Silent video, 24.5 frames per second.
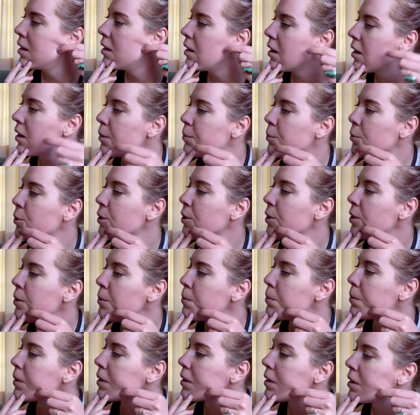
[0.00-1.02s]
are more
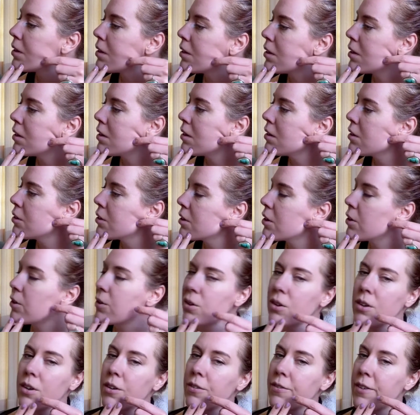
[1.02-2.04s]
open, then you can go a
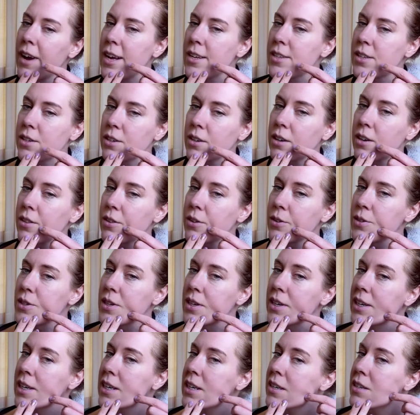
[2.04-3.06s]
little faster on those
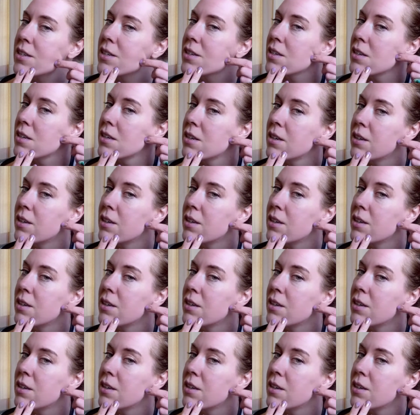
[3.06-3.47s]
areas.